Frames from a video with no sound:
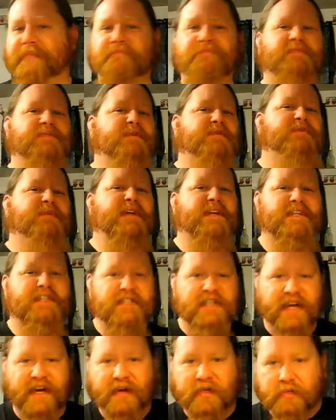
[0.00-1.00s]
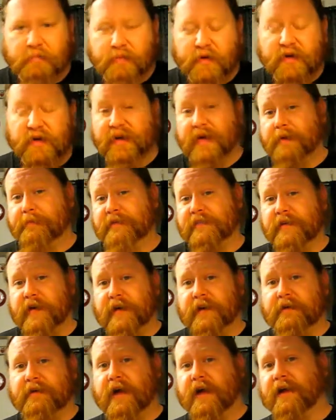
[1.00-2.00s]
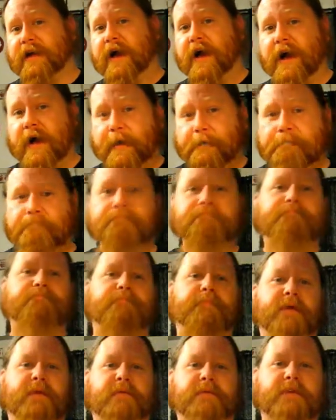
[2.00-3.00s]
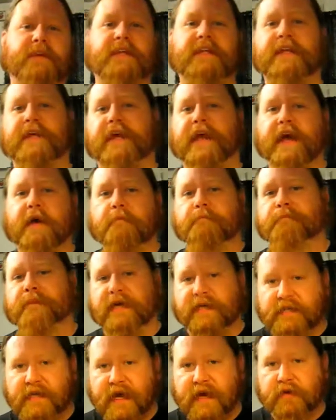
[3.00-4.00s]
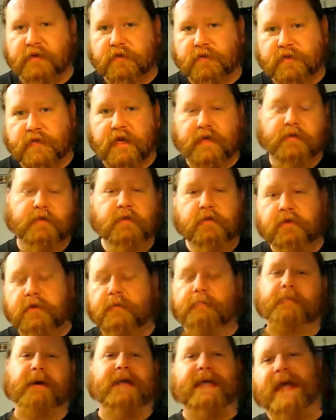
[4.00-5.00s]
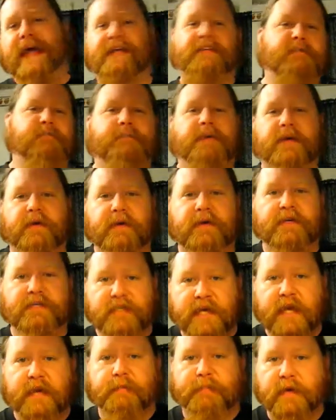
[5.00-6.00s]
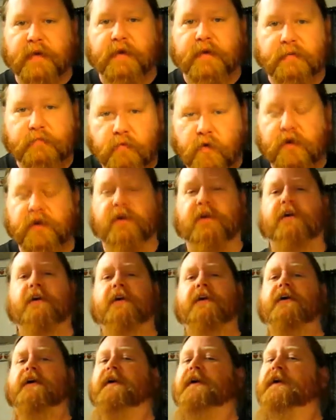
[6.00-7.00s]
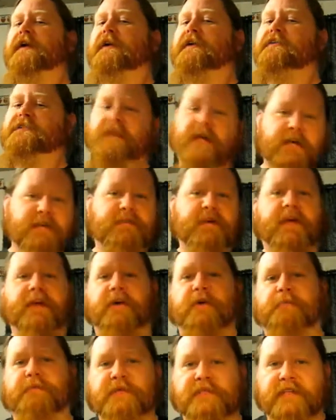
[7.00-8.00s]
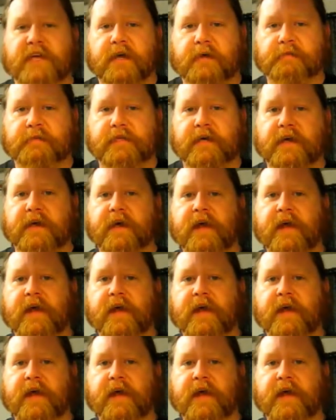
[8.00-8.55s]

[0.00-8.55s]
Don't forget to check out the book on Amazon.com. Better Than Eating Out. Pink Tacos Not Included by S.J. Moyer. Sandra, I hope this helps you.